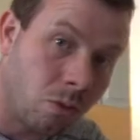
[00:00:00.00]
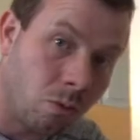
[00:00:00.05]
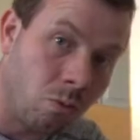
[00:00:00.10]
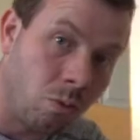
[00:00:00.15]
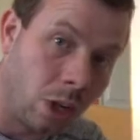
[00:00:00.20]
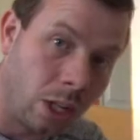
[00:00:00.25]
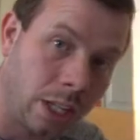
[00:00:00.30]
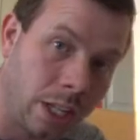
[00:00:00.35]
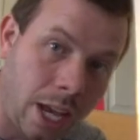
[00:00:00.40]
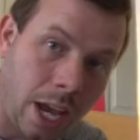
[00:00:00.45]

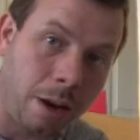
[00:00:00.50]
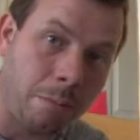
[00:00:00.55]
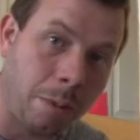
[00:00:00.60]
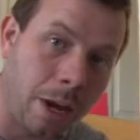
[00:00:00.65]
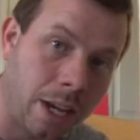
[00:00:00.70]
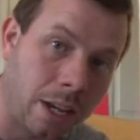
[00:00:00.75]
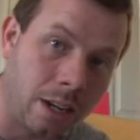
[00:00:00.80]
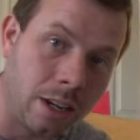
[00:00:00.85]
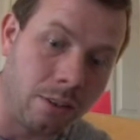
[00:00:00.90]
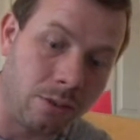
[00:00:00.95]
really can
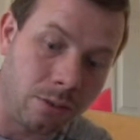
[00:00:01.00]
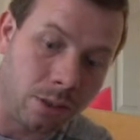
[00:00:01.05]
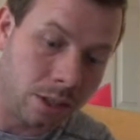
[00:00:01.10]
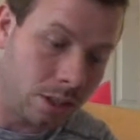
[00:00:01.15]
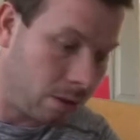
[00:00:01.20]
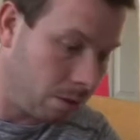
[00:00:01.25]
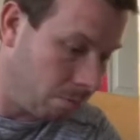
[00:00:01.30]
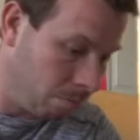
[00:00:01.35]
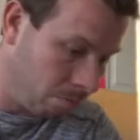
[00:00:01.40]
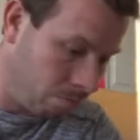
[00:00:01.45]
make a
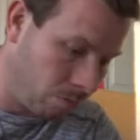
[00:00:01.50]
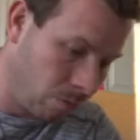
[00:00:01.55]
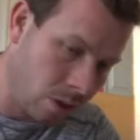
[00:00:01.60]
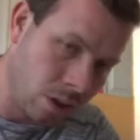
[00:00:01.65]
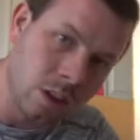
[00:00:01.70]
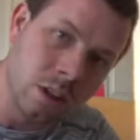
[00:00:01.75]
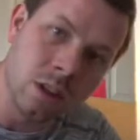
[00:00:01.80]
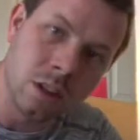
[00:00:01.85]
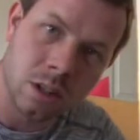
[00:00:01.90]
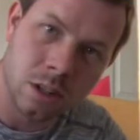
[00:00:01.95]
difference.
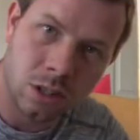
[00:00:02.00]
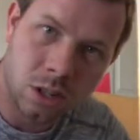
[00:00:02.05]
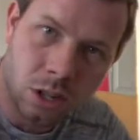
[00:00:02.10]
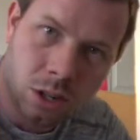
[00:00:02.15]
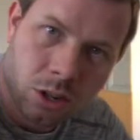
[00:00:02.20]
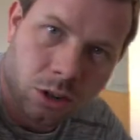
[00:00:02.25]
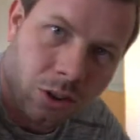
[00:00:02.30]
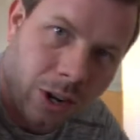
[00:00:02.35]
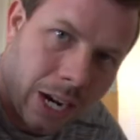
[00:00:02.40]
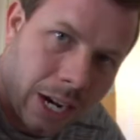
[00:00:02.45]
Show
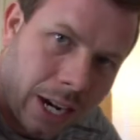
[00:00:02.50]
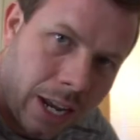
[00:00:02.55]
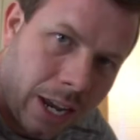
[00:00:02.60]
you right